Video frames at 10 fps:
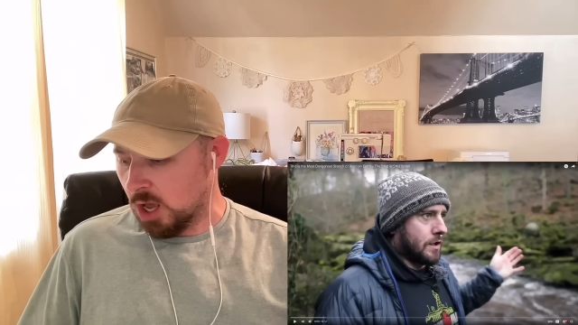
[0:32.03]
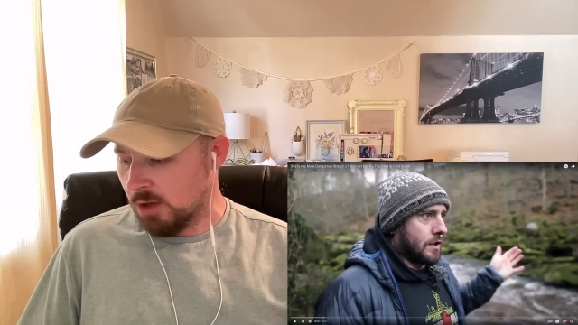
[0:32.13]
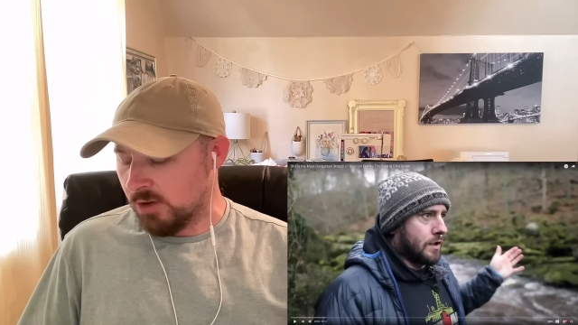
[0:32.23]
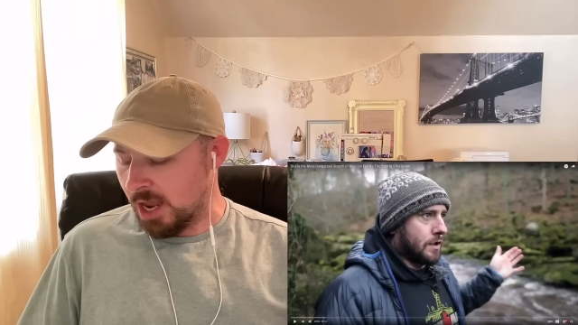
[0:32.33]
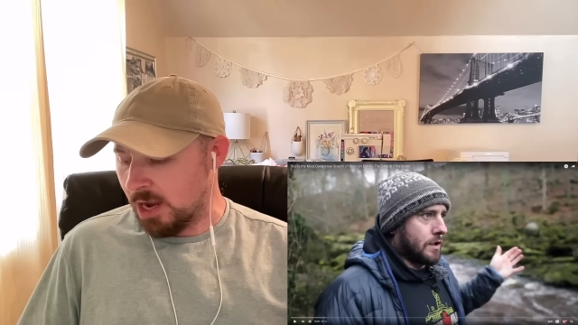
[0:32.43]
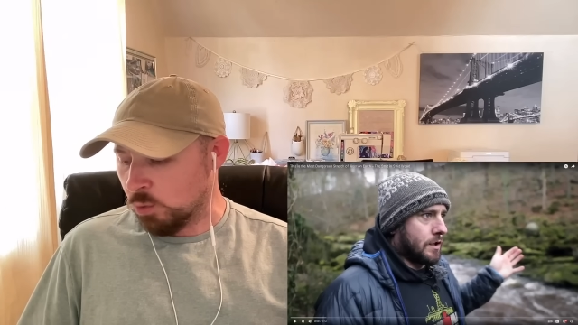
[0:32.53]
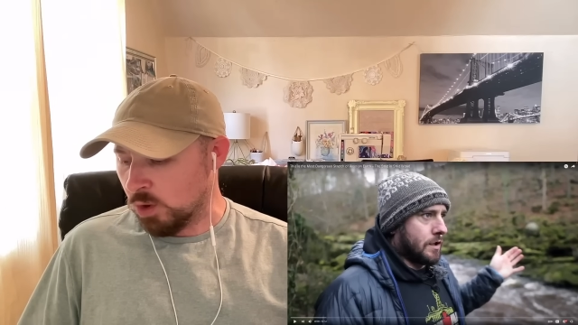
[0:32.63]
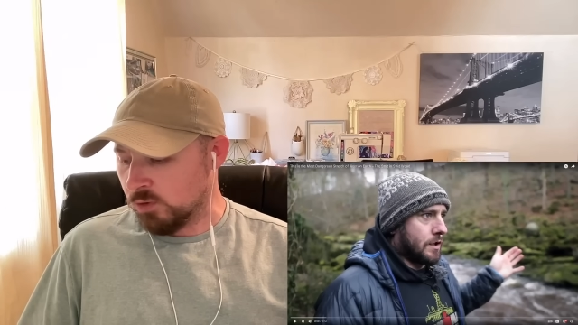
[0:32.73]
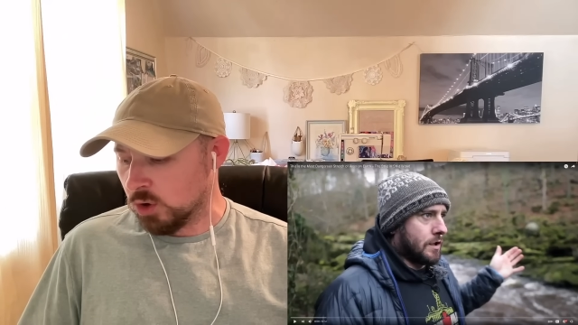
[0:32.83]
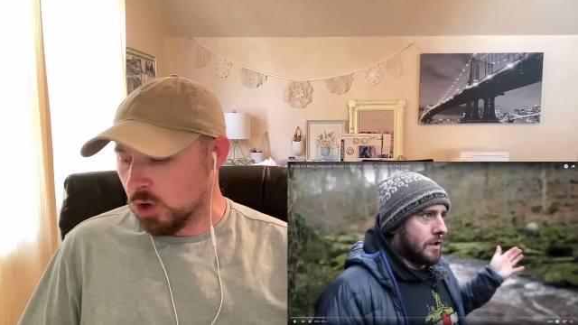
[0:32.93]
Speaker 1: of a
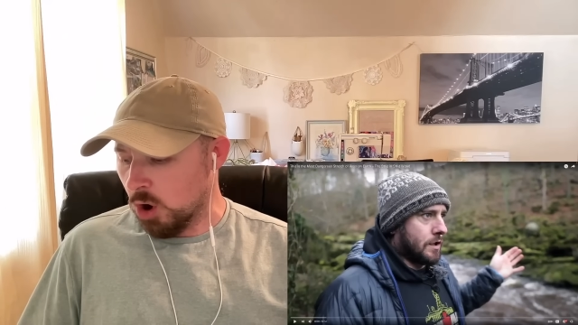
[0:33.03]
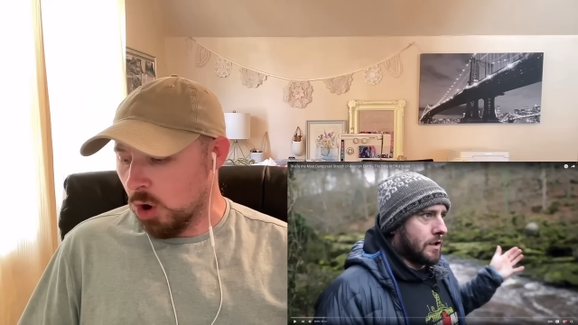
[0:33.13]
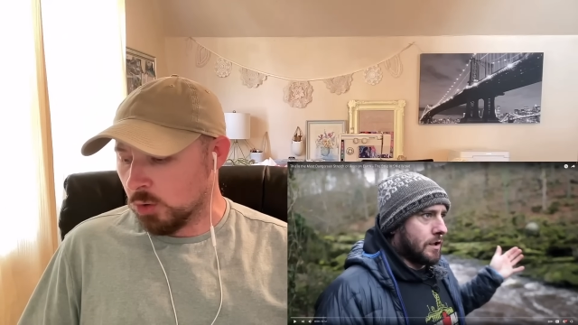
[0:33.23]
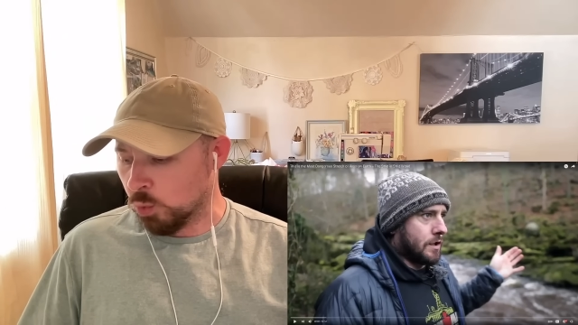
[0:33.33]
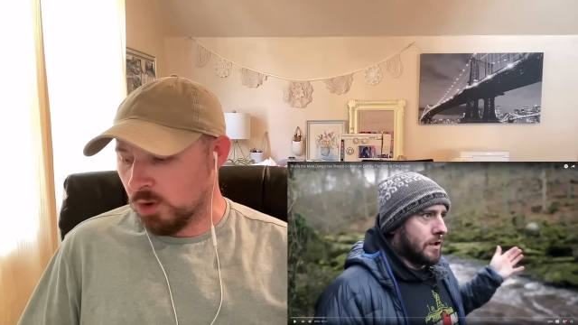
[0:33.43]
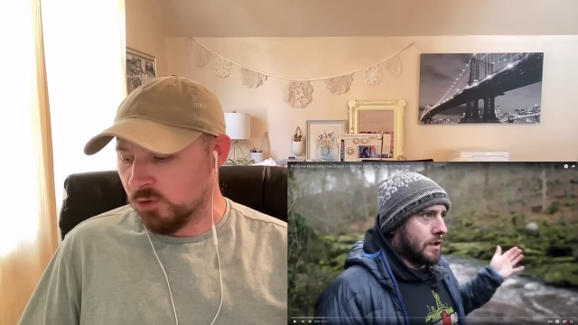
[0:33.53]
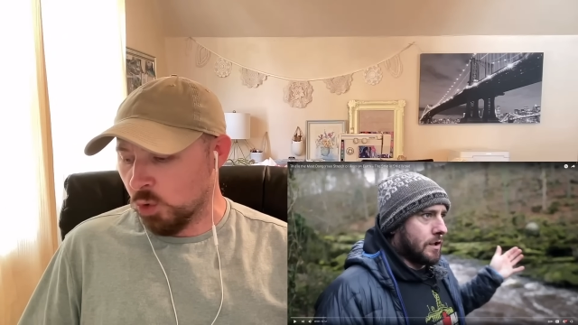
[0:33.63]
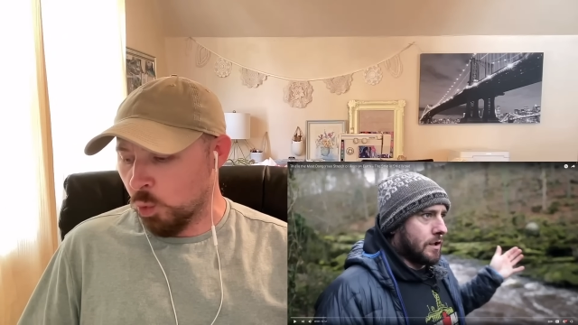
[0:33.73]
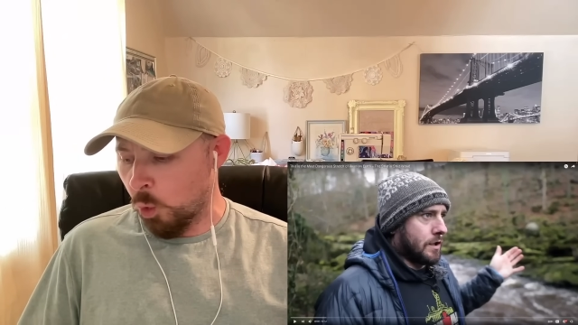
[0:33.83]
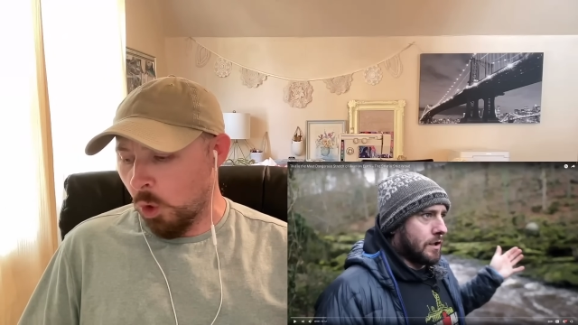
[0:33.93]
river called River
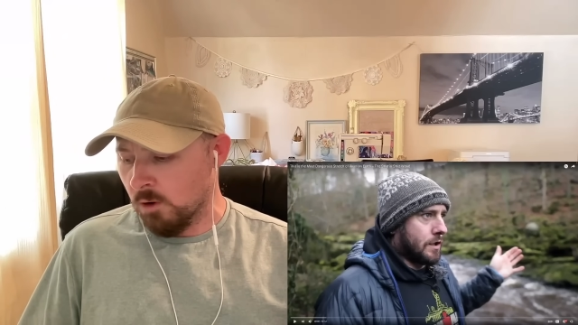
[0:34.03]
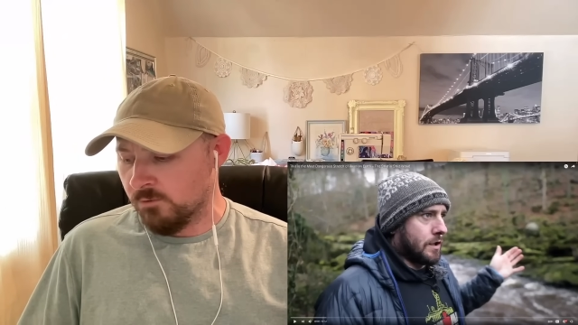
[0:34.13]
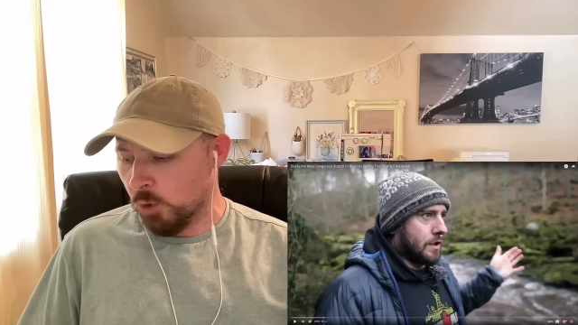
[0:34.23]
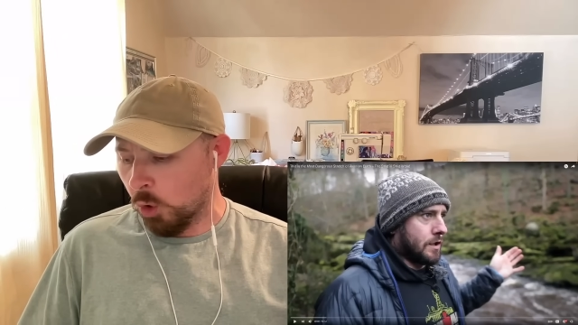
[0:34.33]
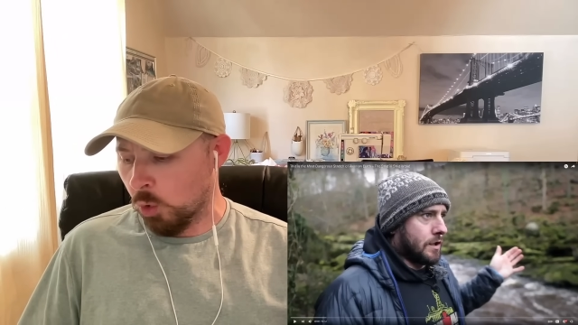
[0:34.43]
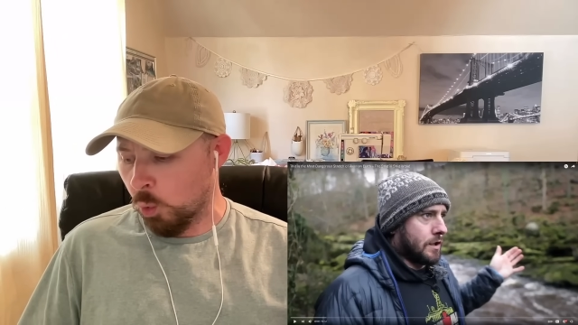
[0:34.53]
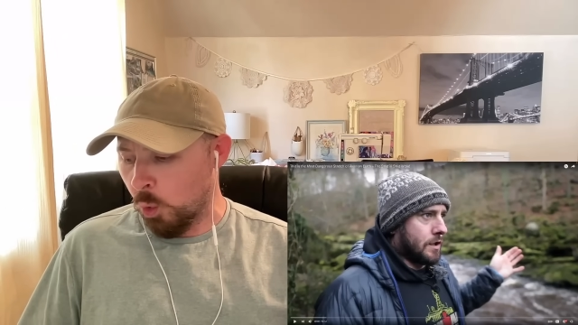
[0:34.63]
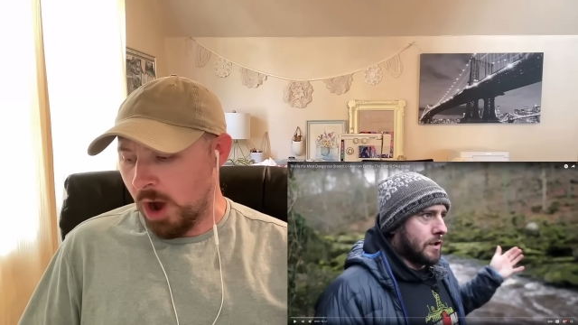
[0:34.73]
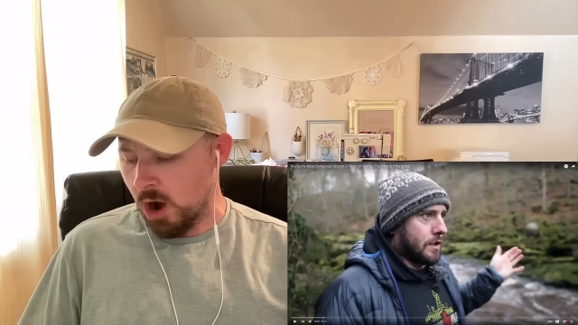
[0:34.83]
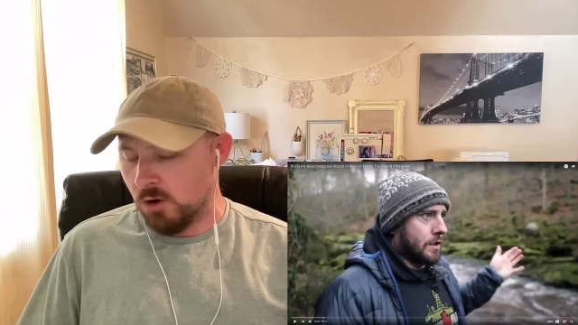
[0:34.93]
Wharfe or
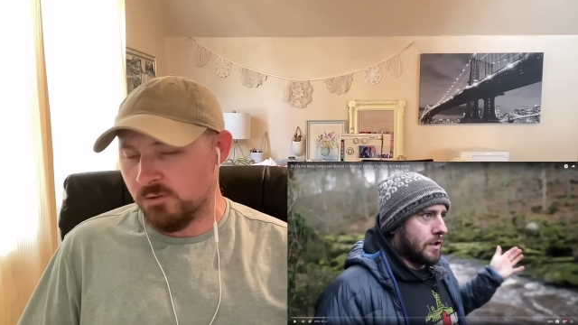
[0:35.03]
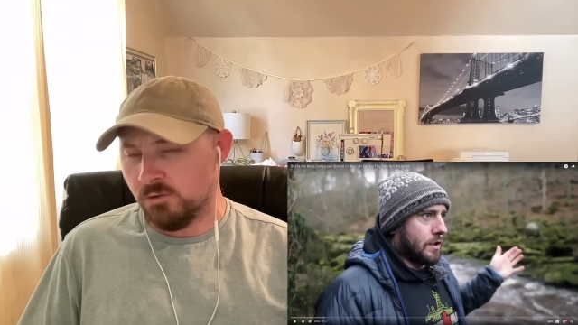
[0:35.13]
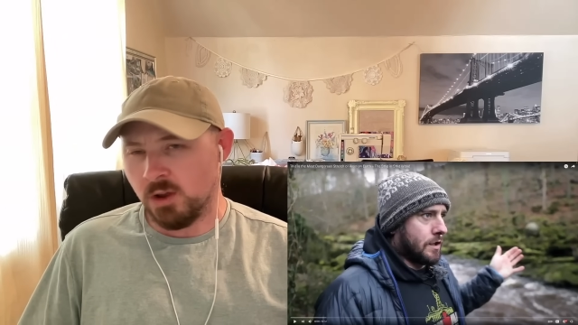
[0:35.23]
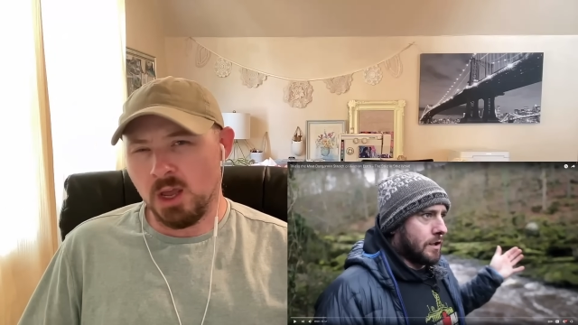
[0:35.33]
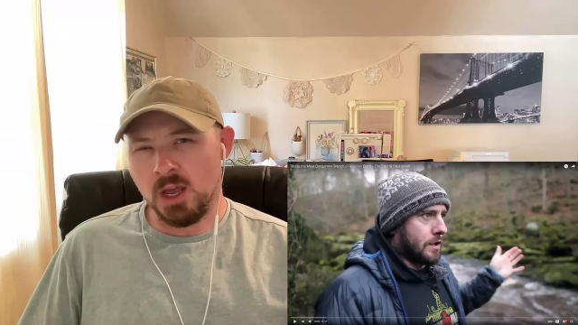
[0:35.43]
Werf,